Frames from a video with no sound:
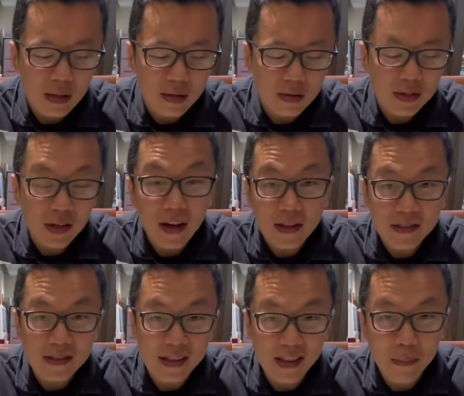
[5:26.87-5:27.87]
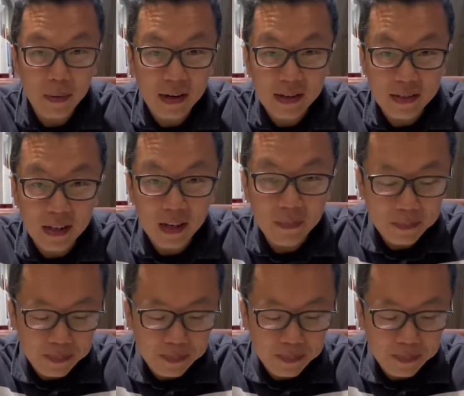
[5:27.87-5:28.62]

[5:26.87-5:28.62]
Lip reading: sauce that they put on top